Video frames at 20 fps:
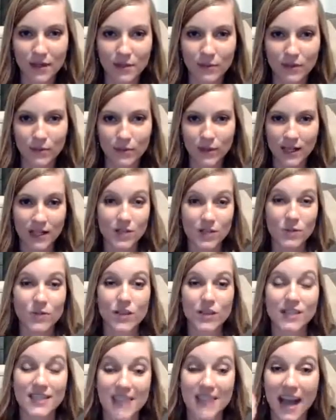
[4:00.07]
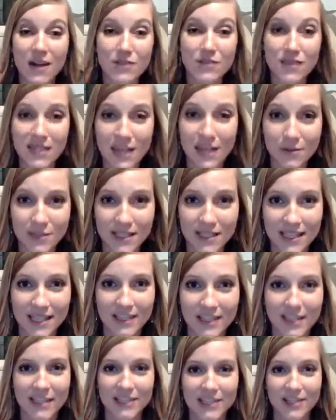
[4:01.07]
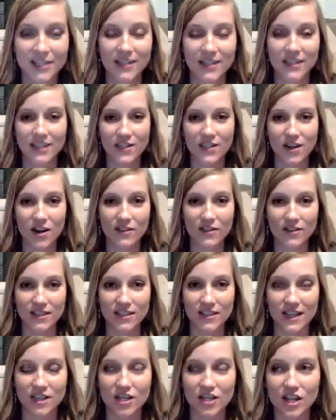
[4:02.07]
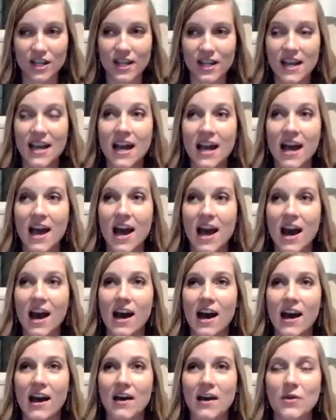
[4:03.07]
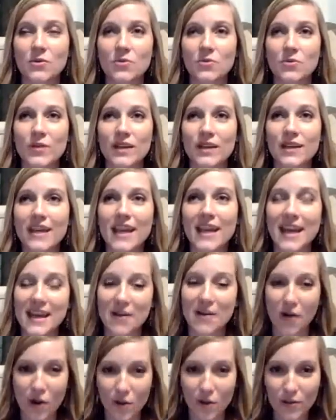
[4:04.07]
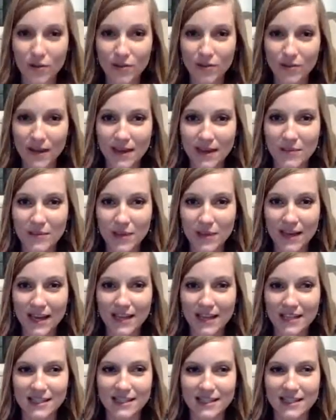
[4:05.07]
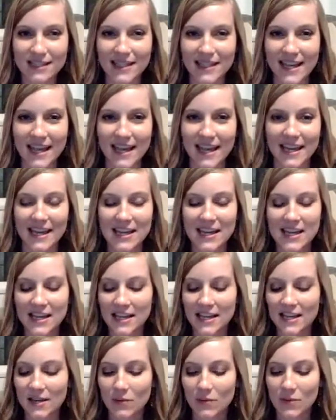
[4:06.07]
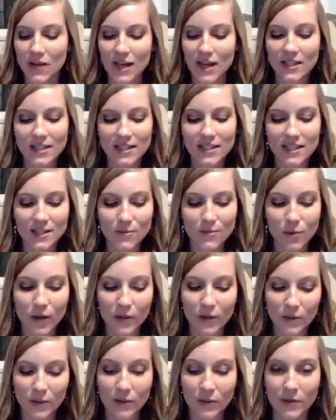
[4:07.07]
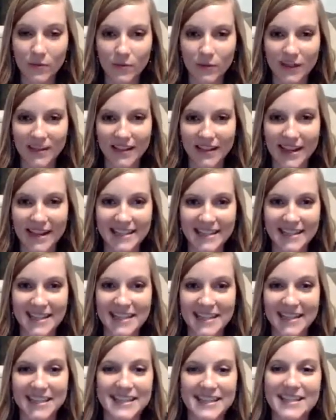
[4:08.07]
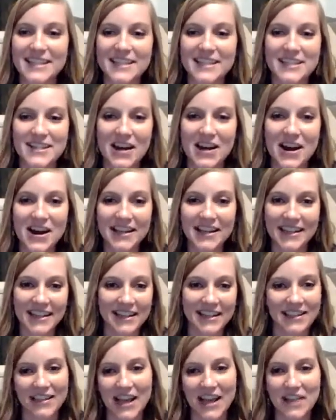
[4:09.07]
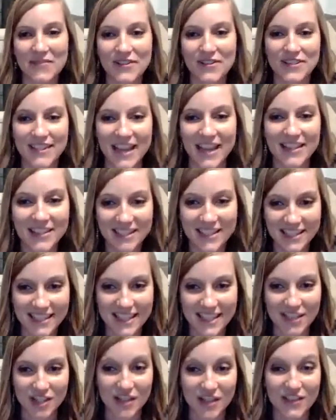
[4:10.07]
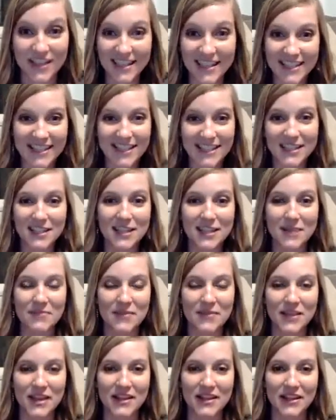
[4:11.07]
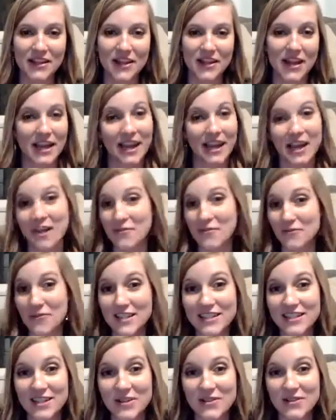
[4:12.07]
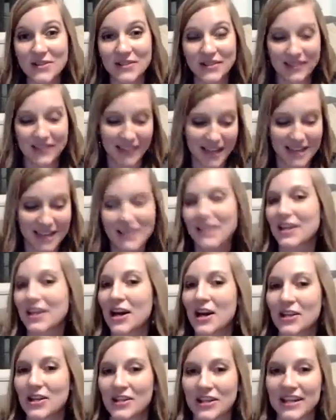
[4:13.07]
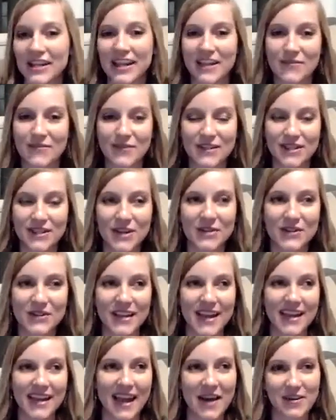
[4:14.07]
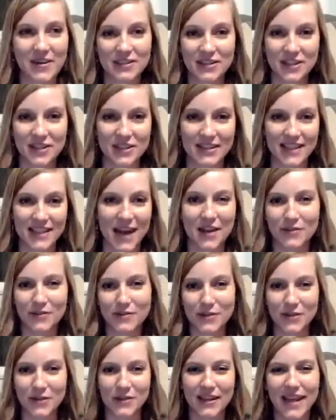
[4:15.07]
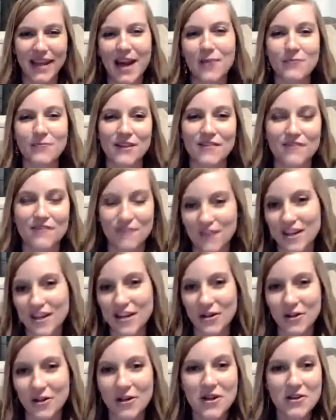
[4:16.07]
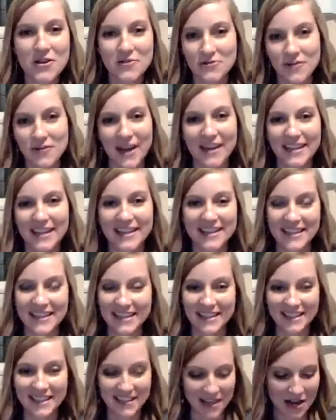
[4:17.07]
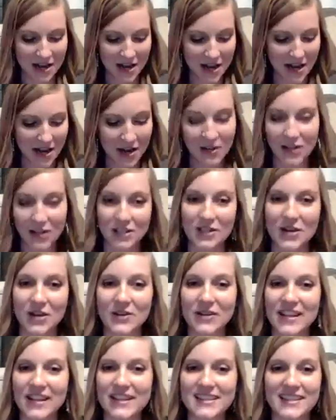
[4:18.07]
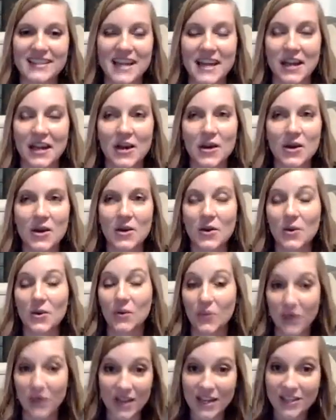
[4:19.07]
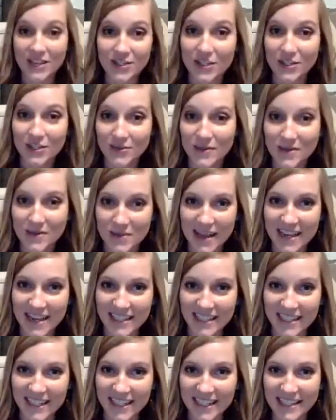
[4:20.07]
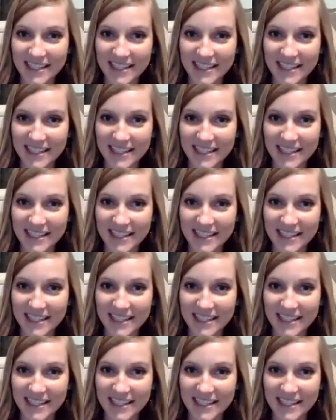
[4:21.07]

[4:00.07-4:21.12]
between us, the sounds that I was hearing during this conversation, really hit home with me, because it's we got to this point where we realized this is not a life or death decision. This is something that if we don't like the color, if we don't like how it turns out, if we don't like how we feel rocking this on our toenails, we can just repaint it.